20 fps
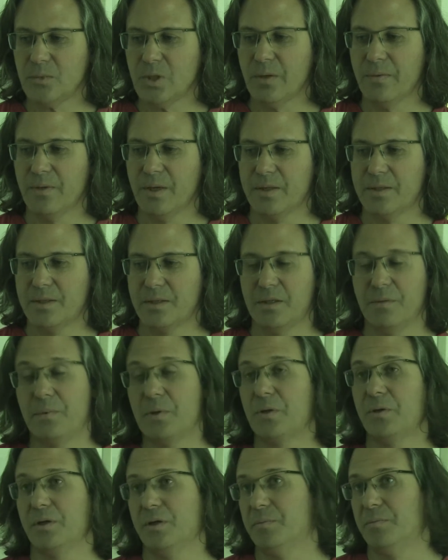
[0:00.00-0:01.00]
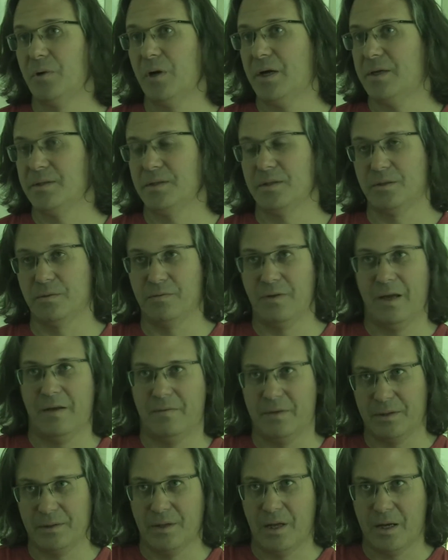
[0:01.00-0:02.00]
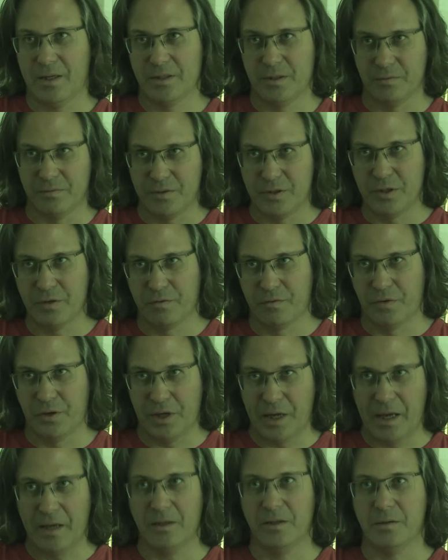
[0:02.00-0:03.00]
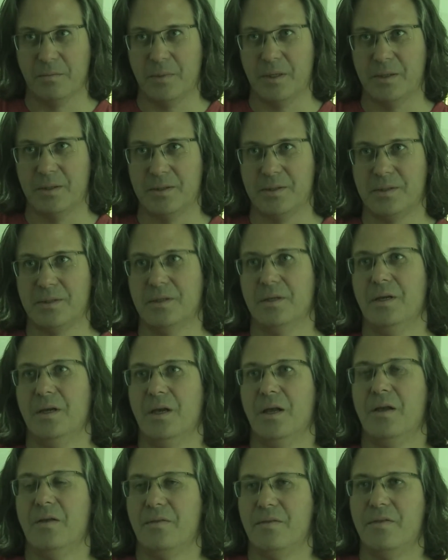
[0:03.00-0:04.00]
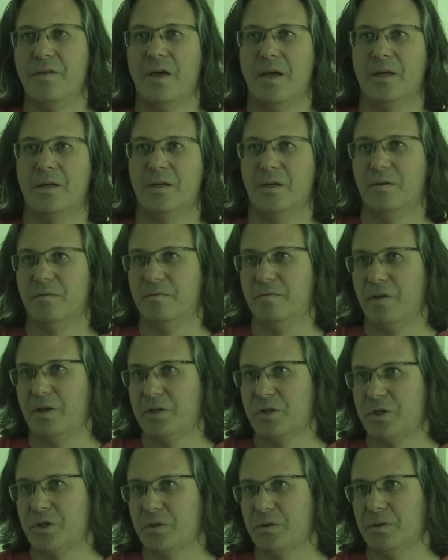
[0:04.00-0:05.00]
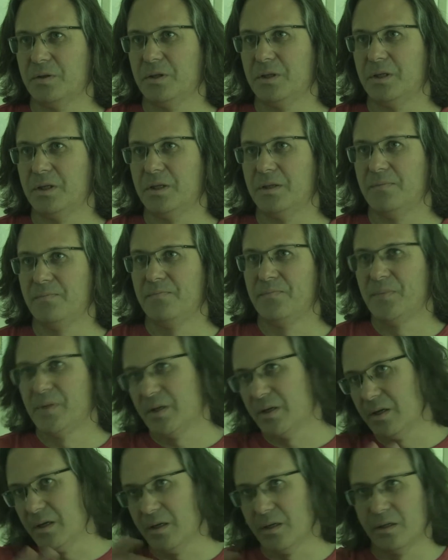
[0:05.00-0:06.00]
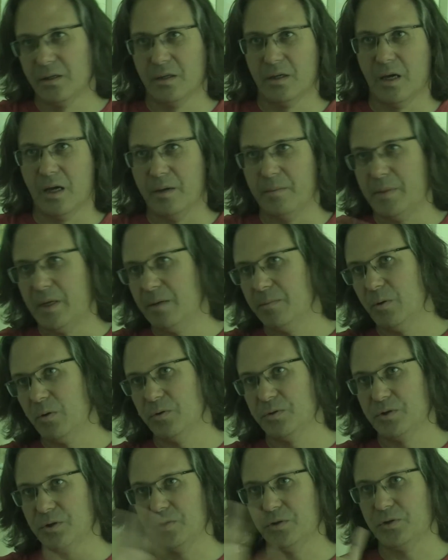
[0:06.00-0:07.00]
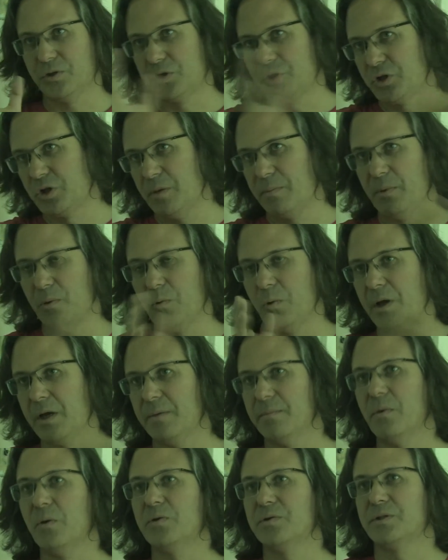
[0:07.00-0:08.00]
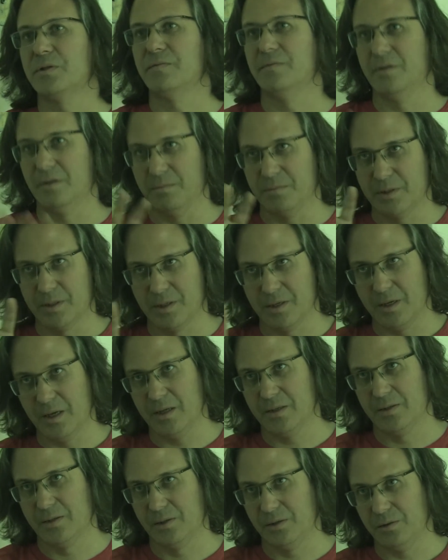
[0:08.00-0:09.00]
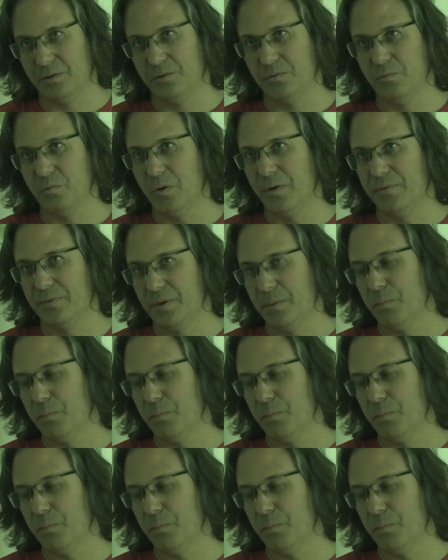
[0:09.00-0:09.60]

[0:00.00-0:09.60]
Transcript: that's typically a process of having lots of different elements that eventually I'm able to strip away most of them to get to what the